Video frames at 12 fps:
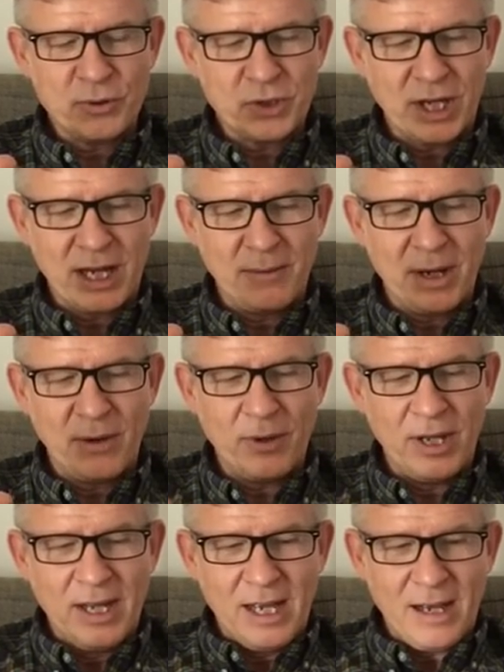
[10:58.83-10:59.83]
came out
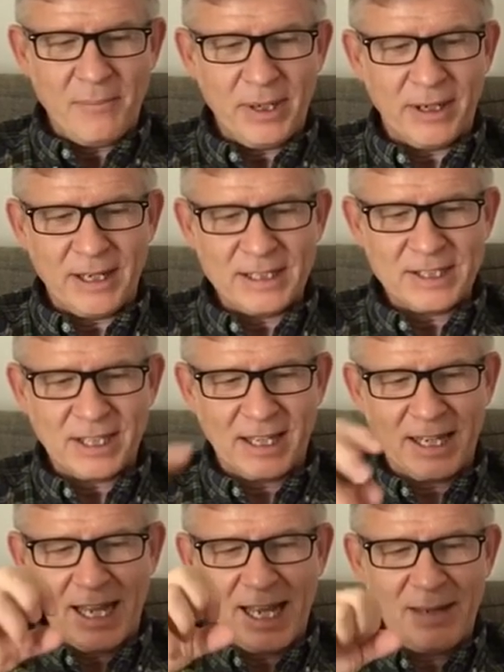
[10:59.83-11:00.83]
and began to
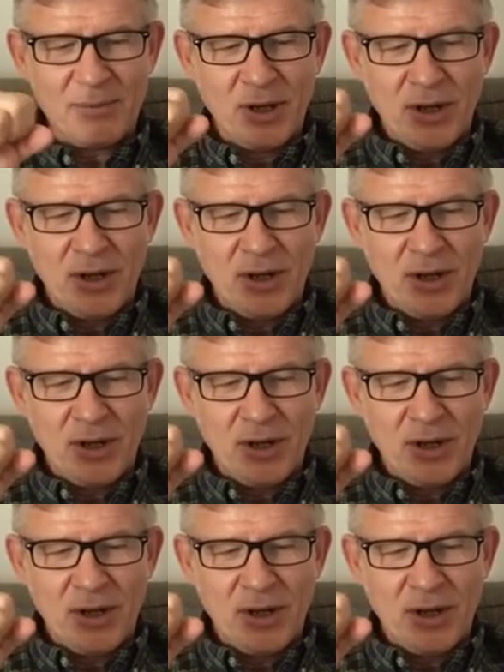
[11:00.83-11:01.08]
climb